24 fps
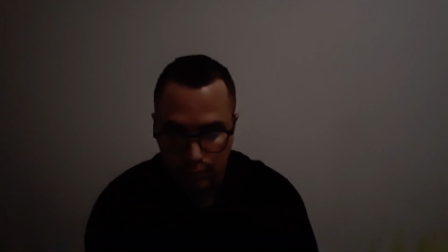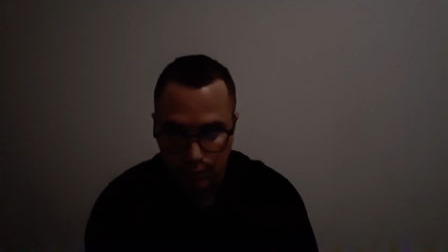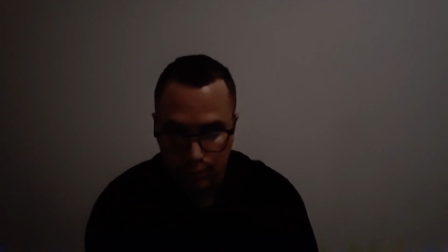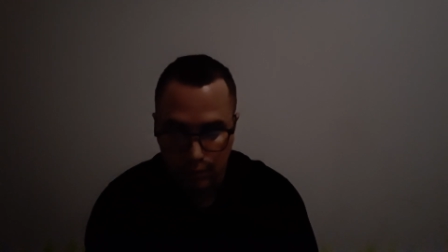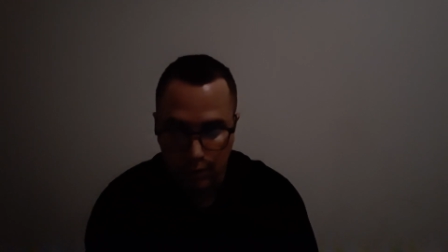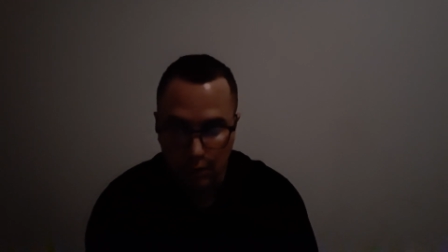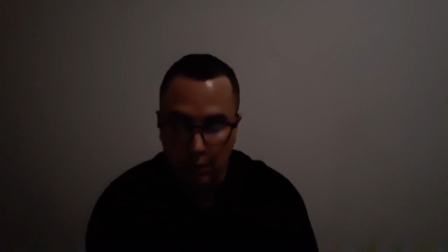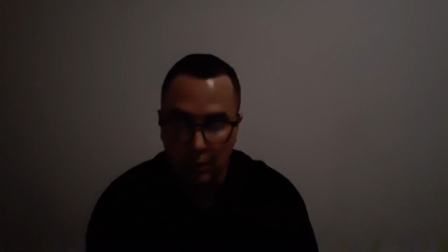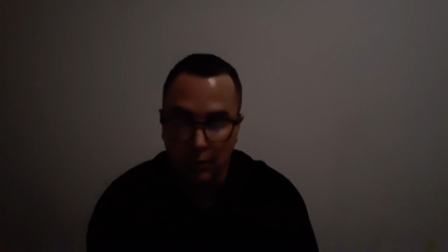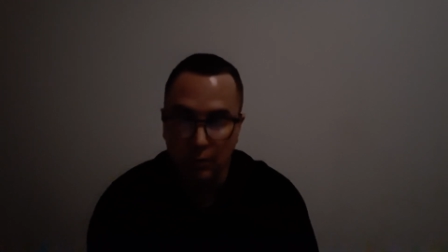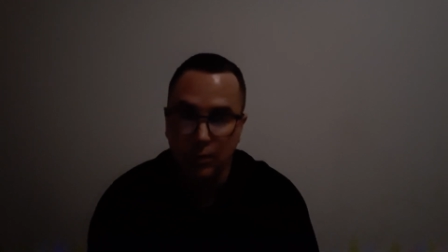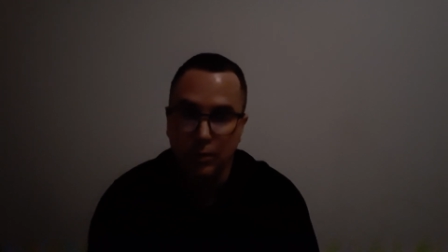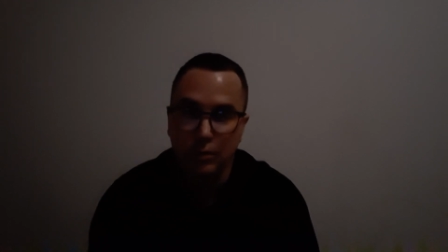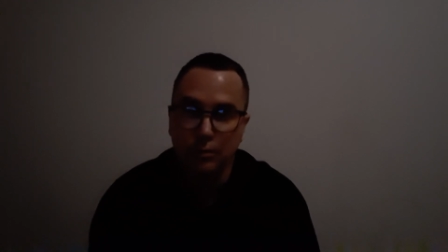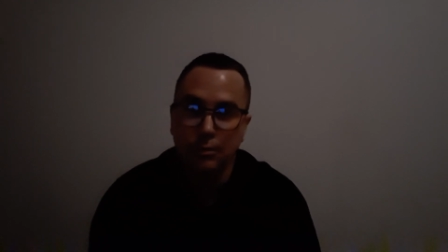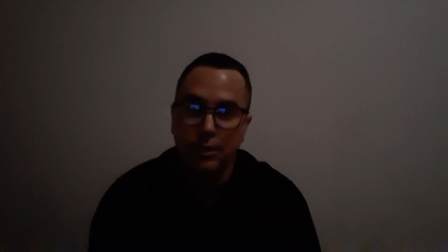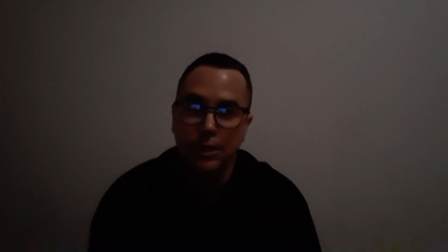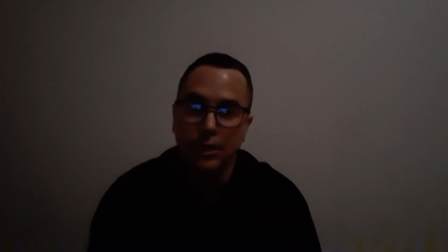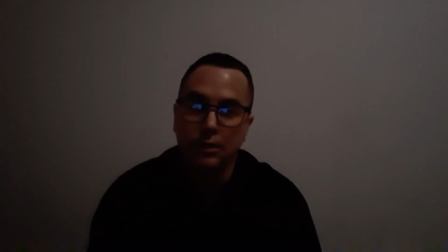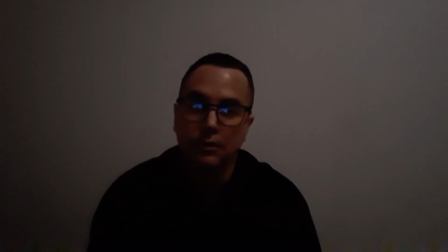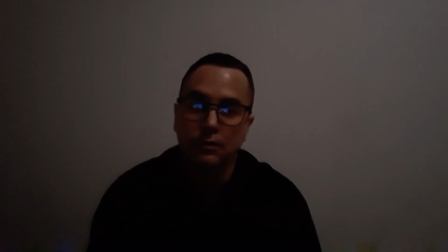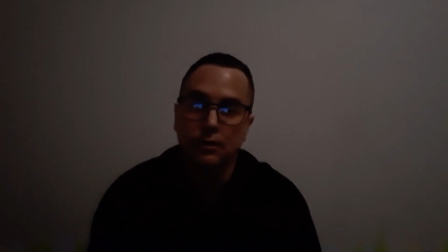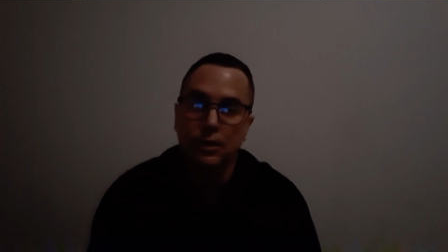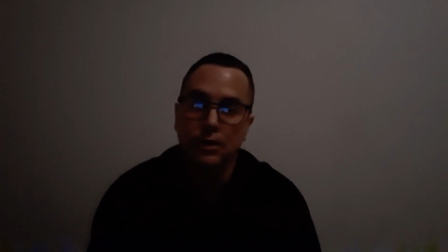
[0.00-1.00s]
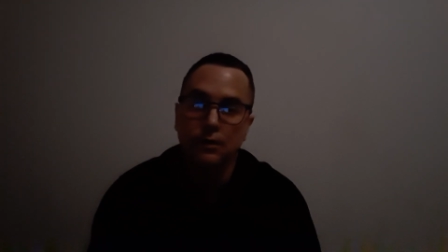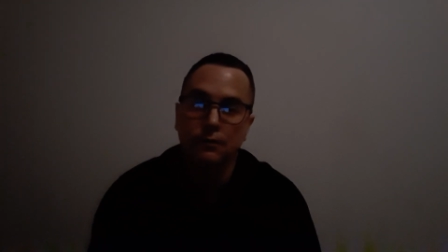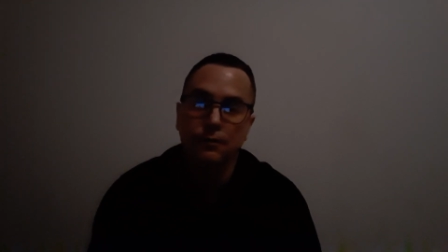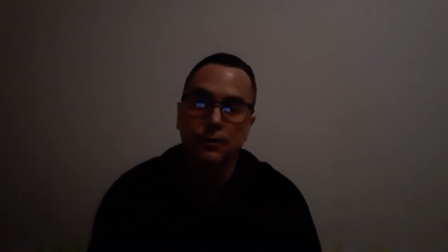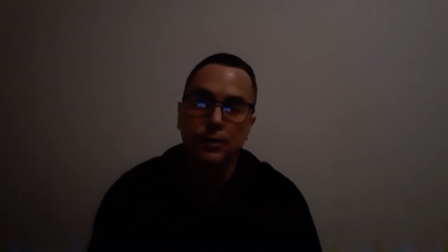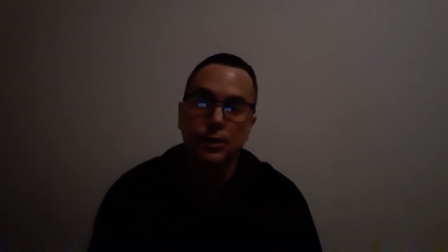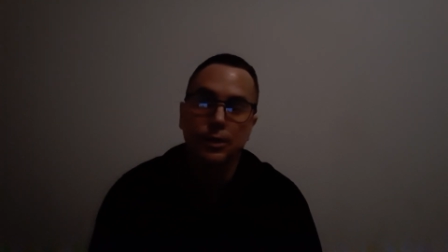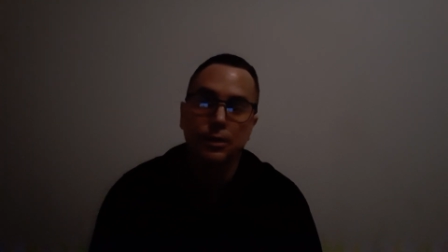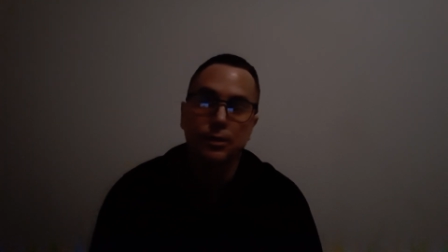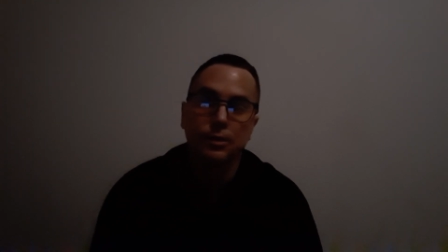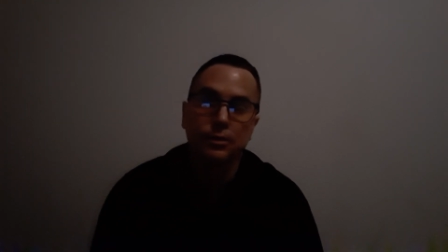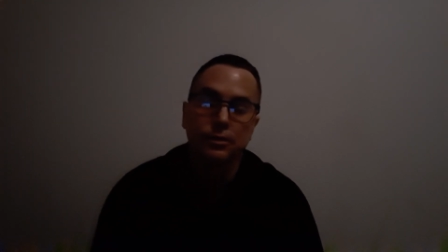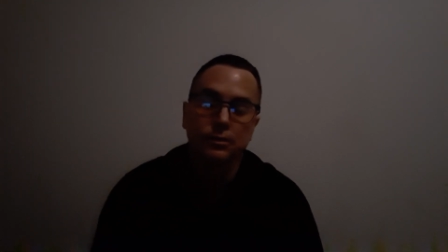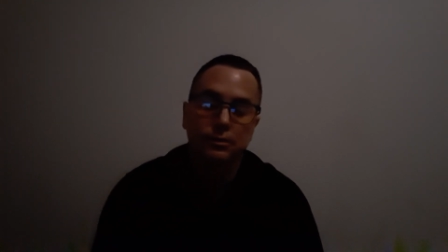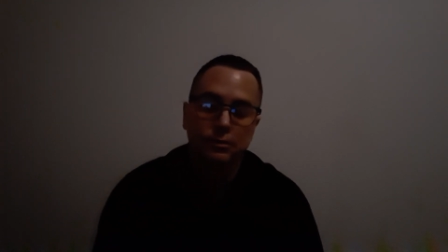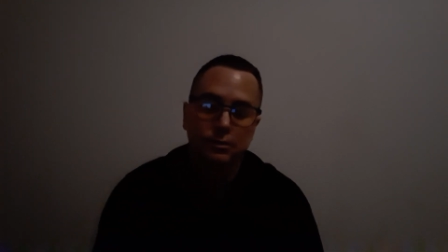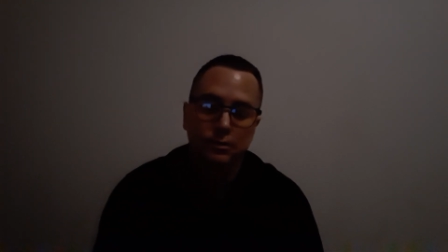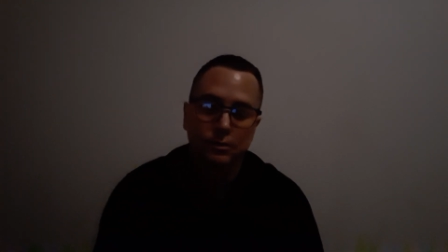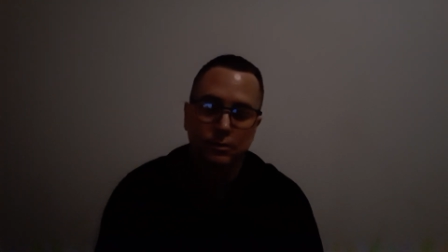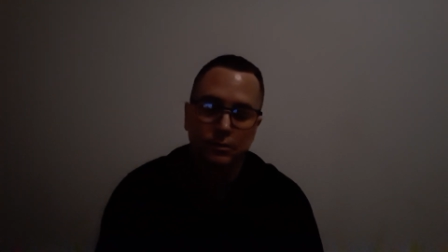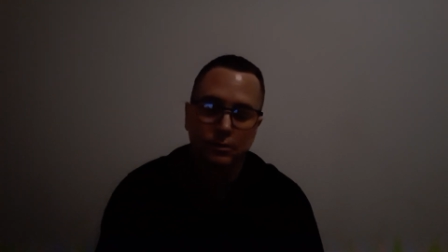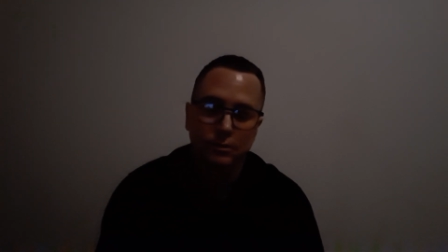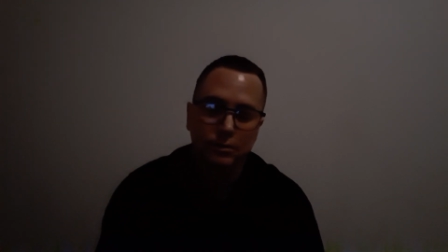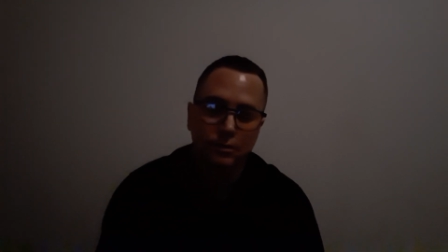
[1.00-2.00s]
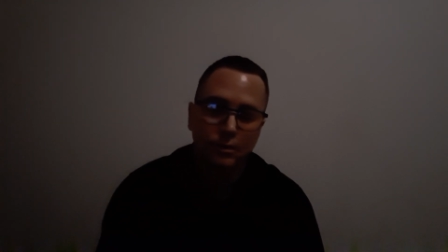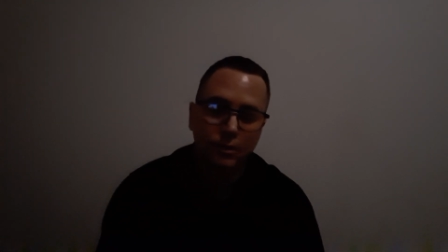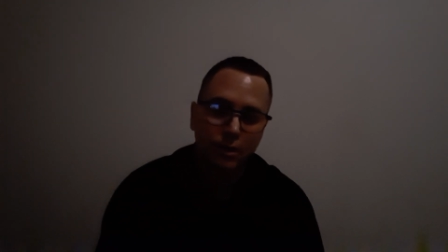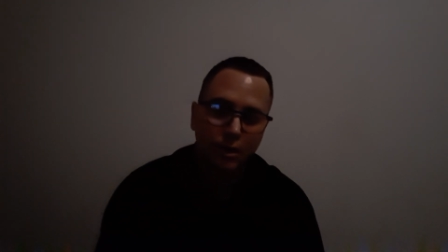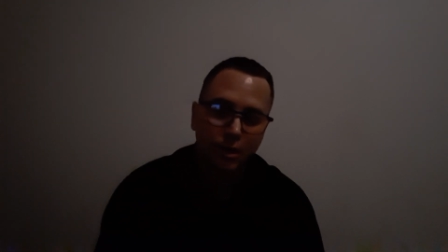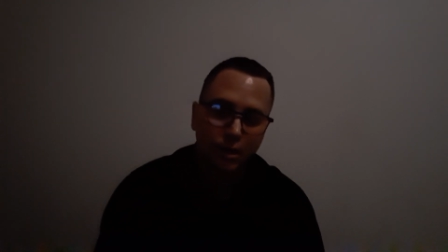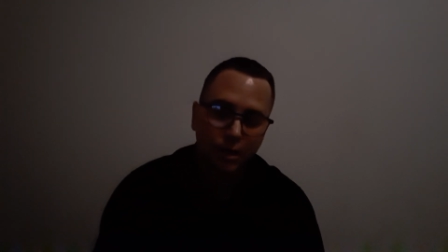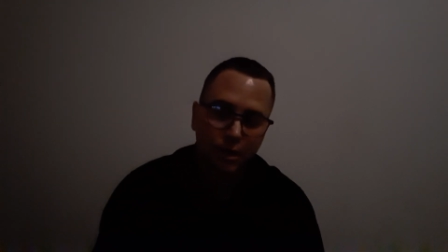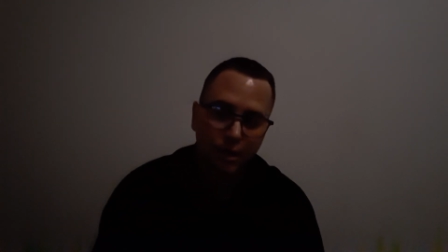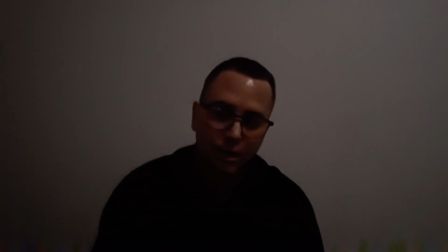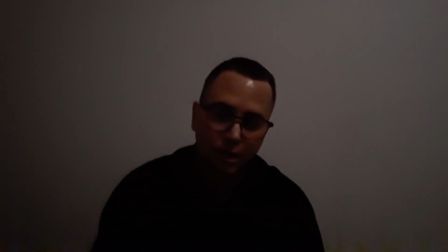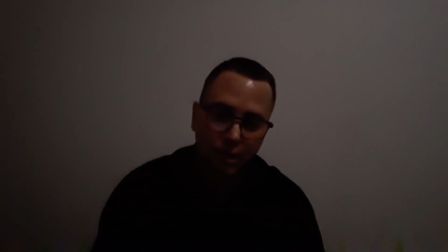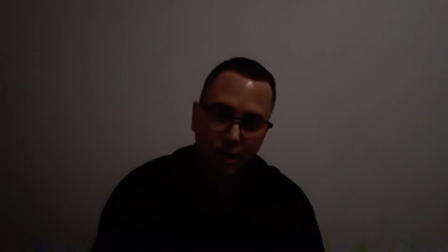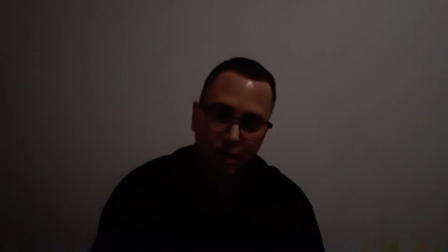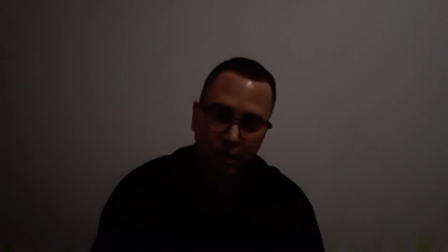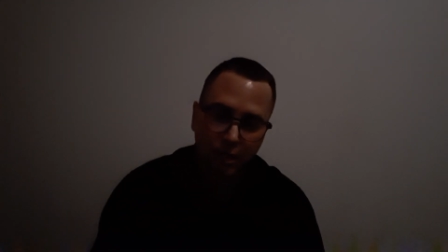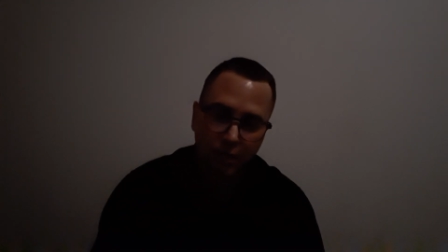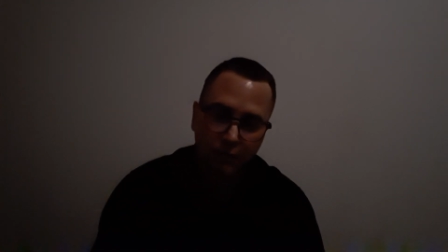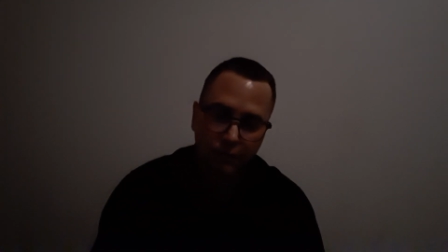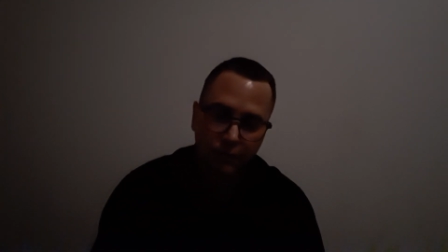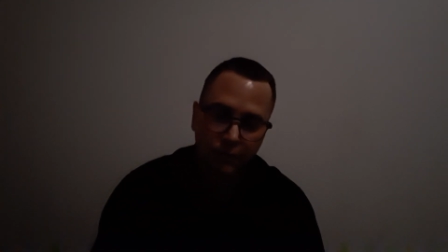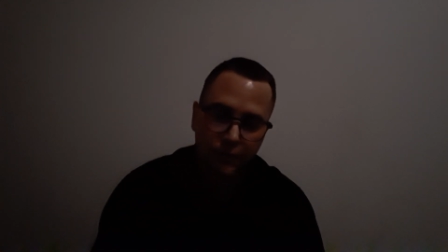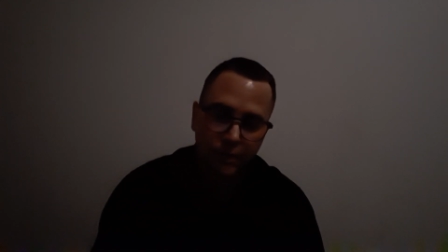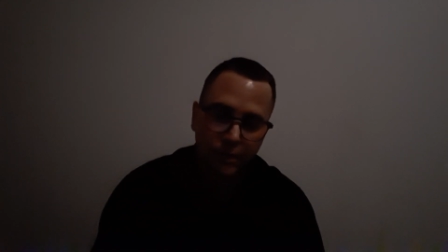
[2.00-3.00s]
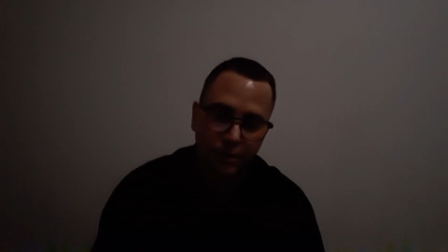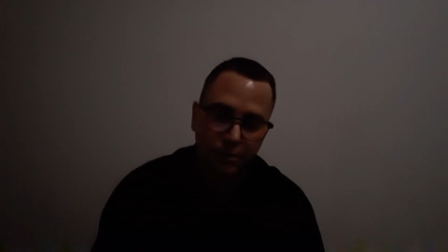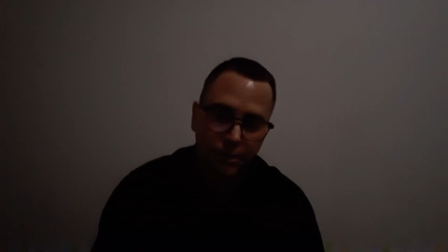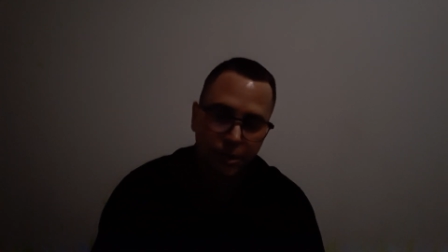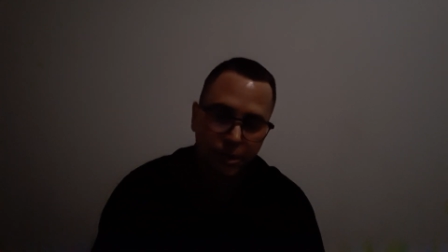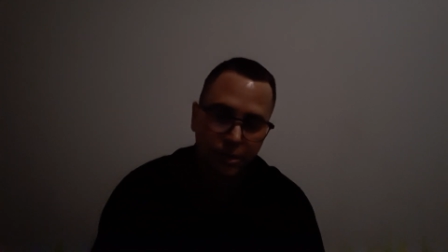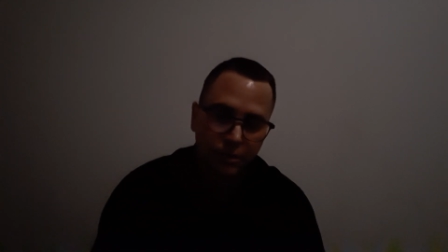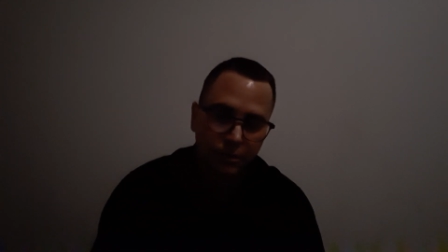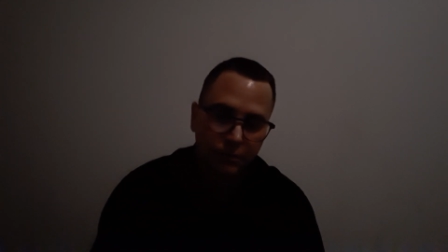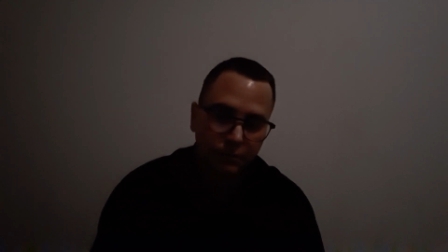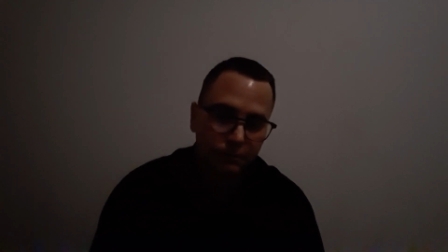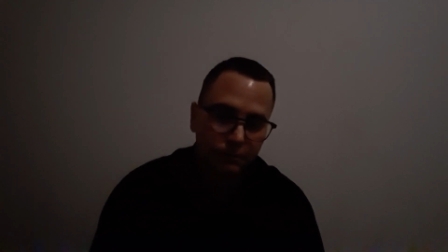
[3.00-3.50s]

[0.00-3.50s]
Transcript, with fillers: talked with my grandfather and family.